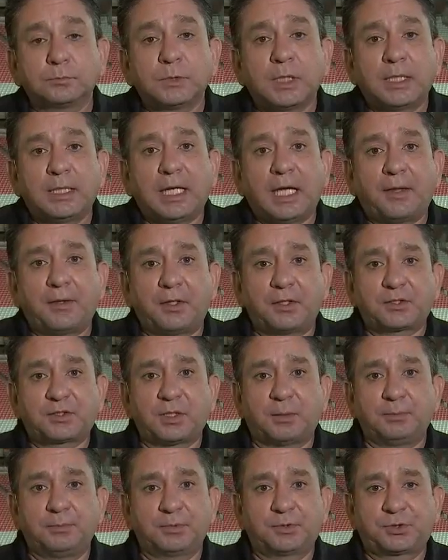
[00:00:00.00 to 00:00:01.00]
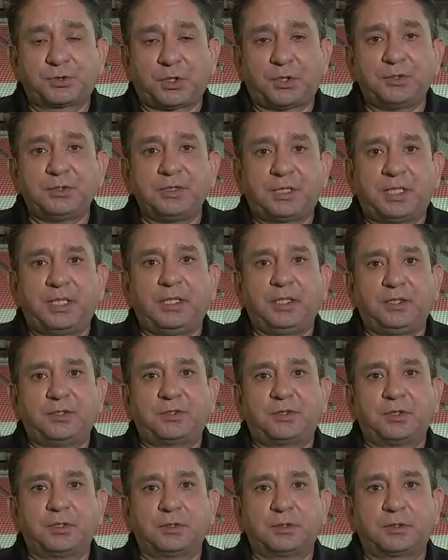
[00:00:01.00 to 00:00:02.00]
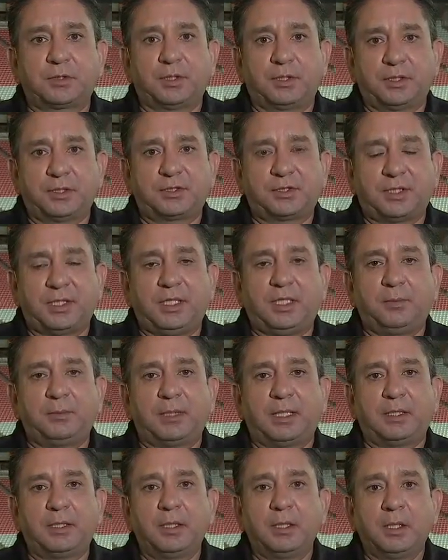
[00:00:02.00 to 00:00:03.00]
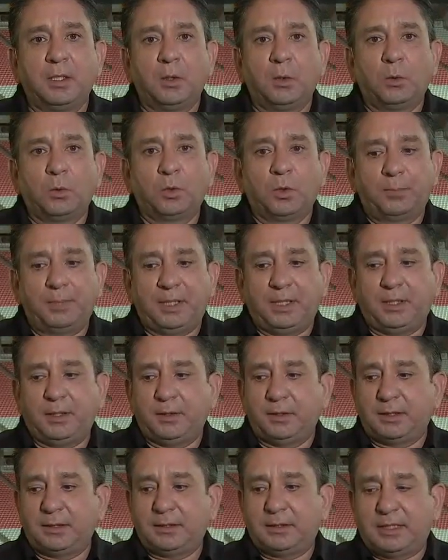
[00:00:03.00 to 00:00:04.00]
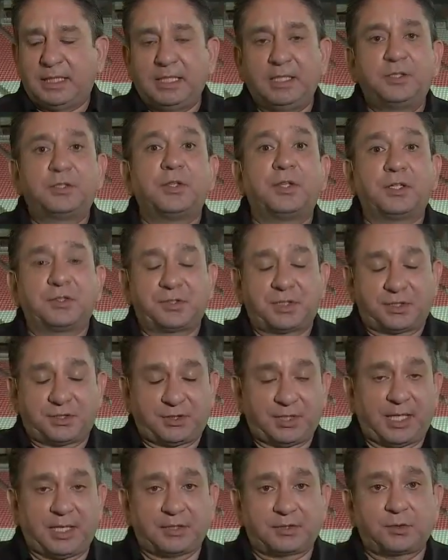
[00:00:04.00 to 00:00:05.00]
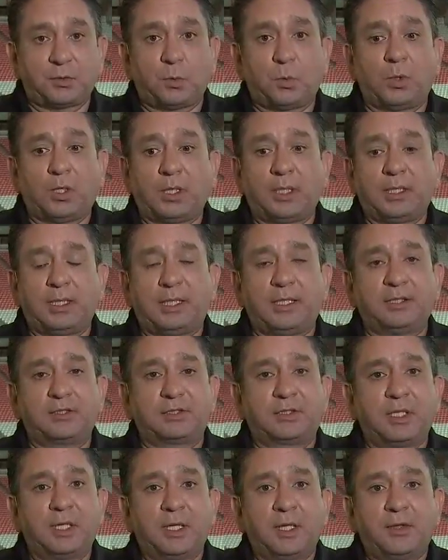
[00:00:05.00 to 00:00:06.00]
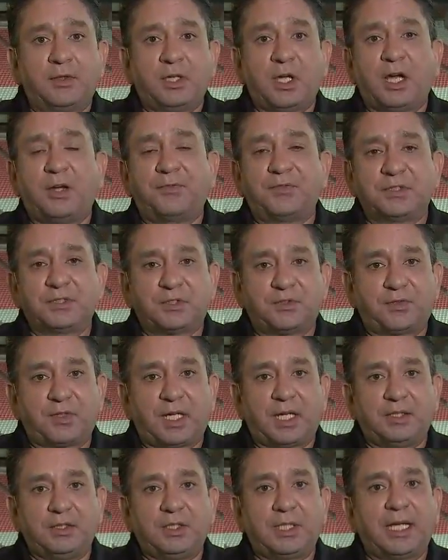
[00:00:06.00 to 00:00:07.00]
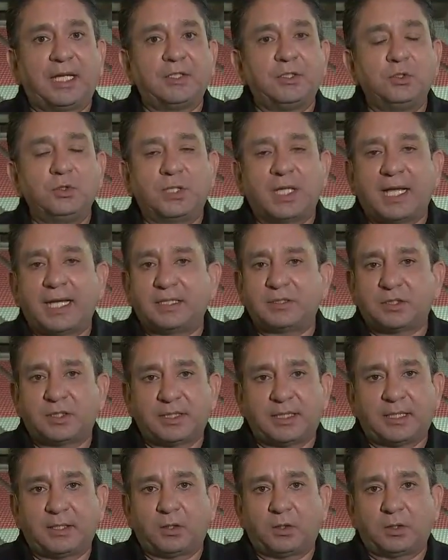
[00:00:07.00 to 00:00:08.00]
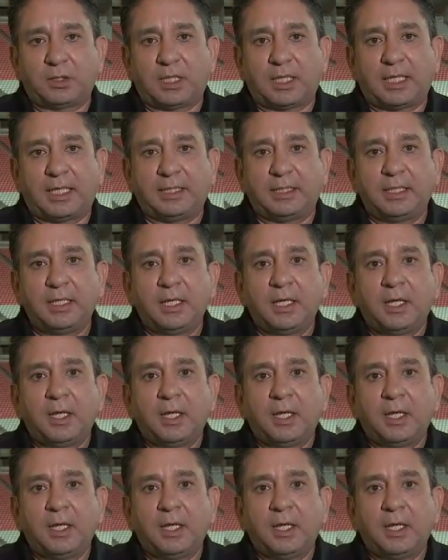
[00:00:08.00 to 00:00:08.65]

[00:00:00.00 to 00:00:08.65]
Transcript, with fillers: Yeah, there's some certain keys to this team that will be key to their success. One is the offensive line. You got new guys on that O line.